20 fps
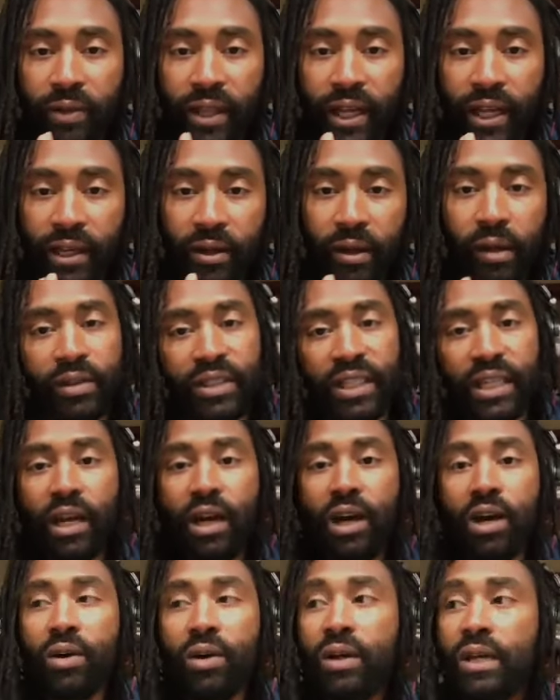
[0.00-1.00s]
Like I was like,
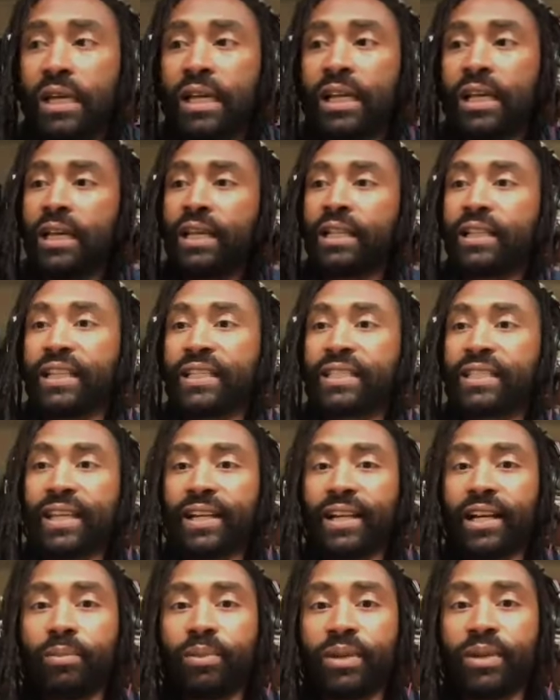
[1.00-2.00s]
oh, let's get
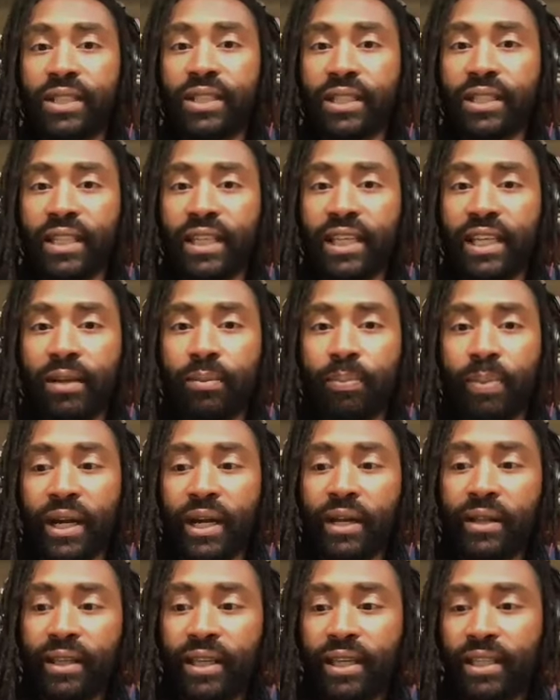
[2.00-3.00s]
on Musical.ly.
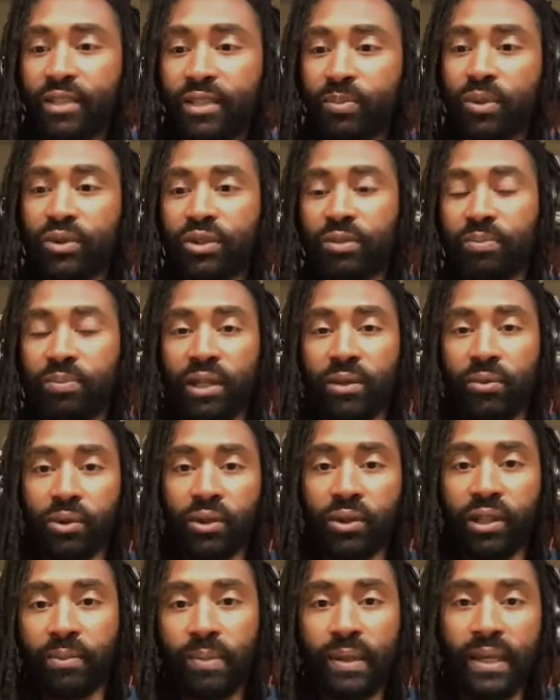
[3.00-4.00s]
Apparently it's supposed to be
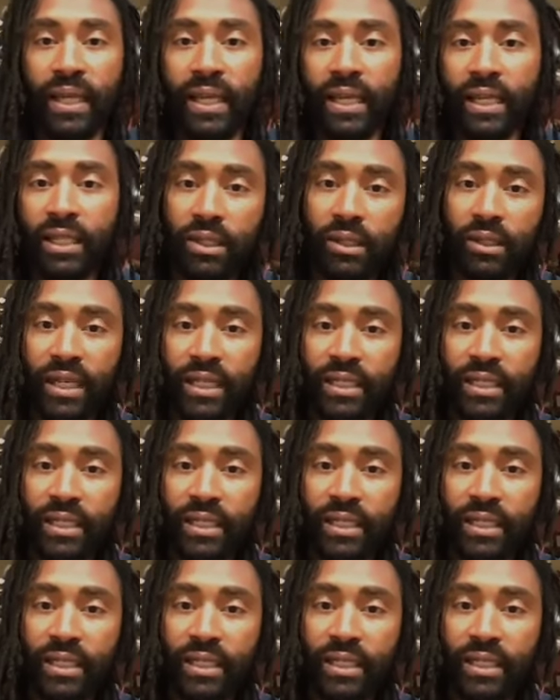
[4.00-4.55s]
really big. So